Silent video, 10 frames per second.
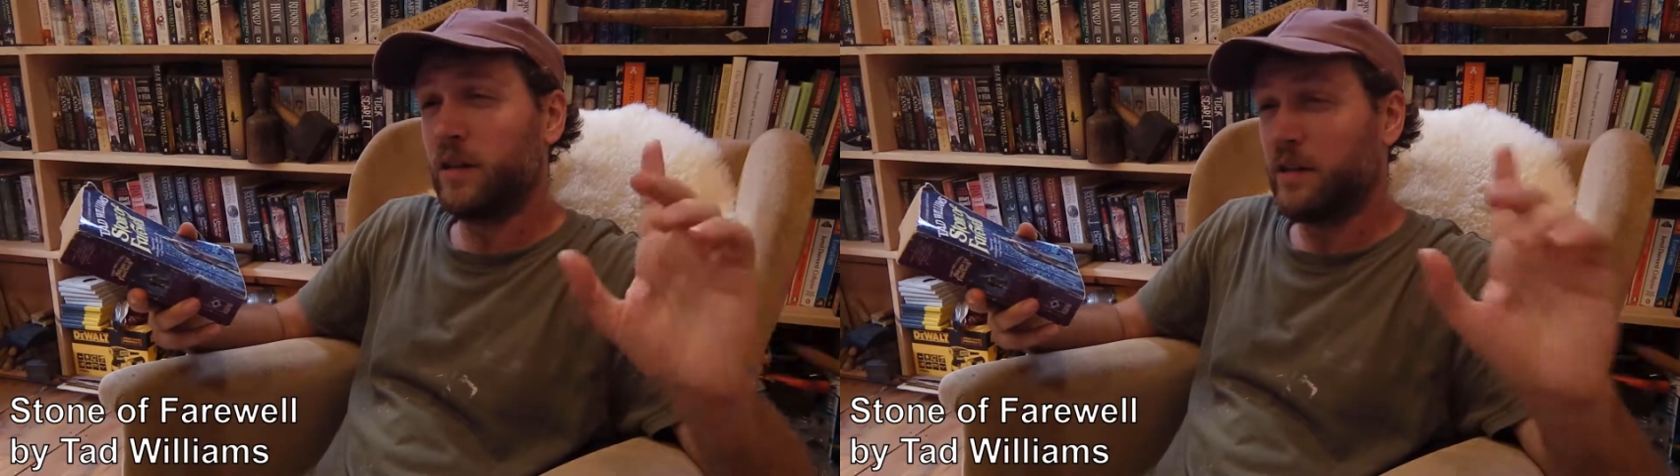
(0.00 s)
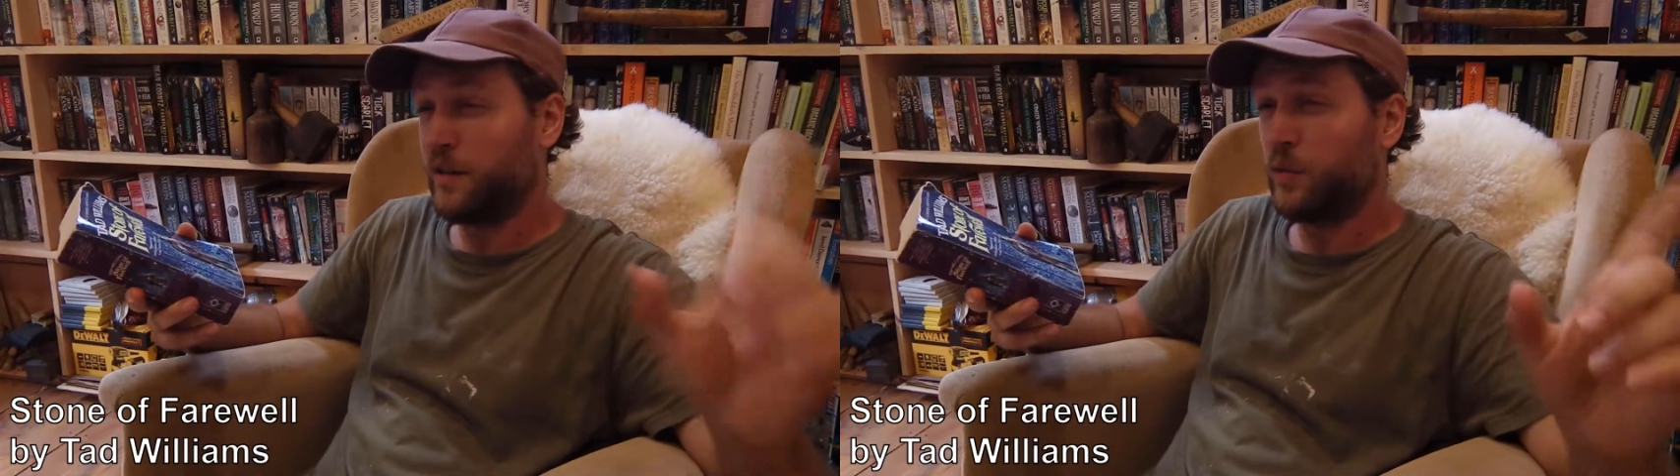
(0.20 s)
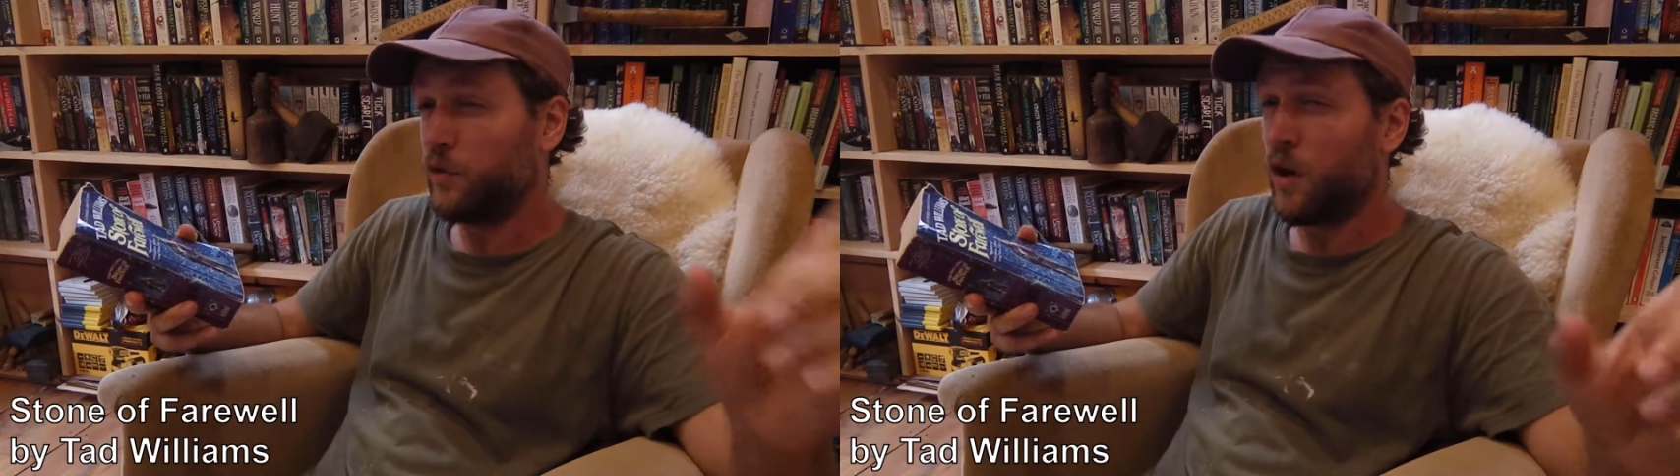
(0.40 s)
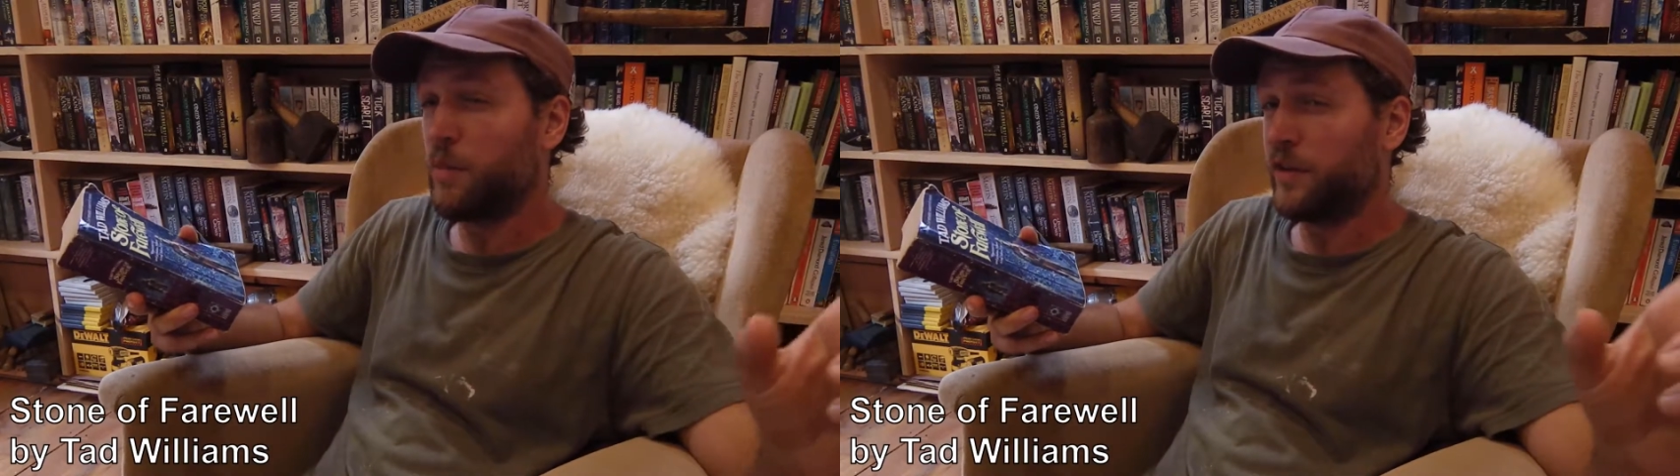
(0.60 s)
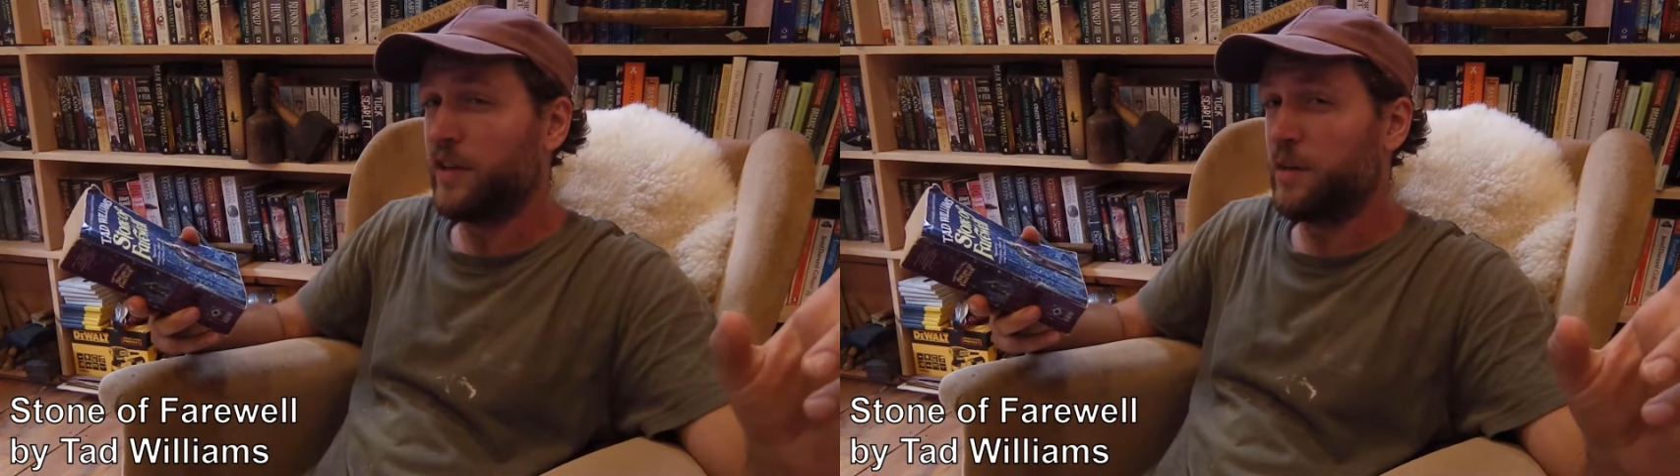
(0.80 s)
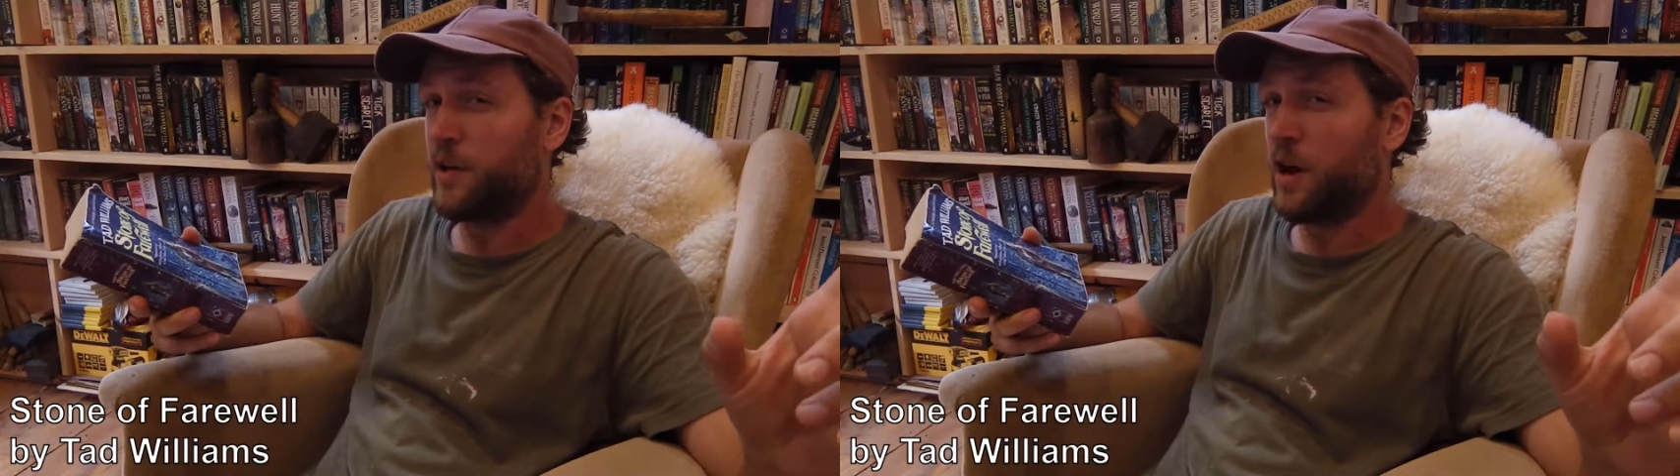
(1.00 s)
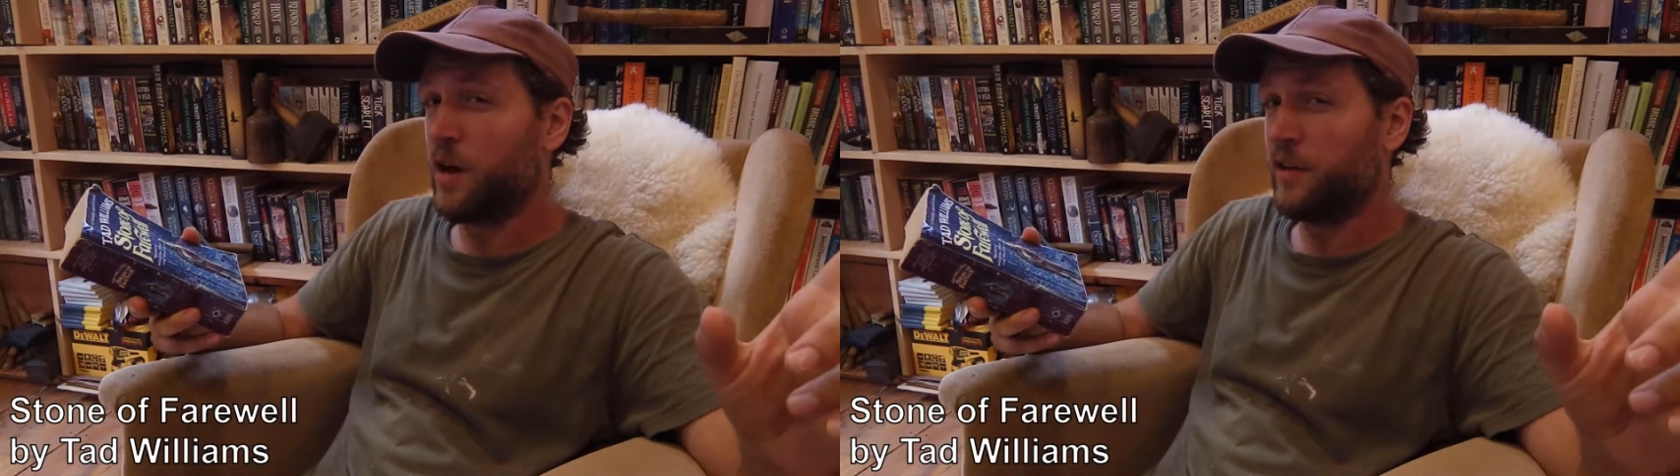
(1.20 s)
This was not on my TBR.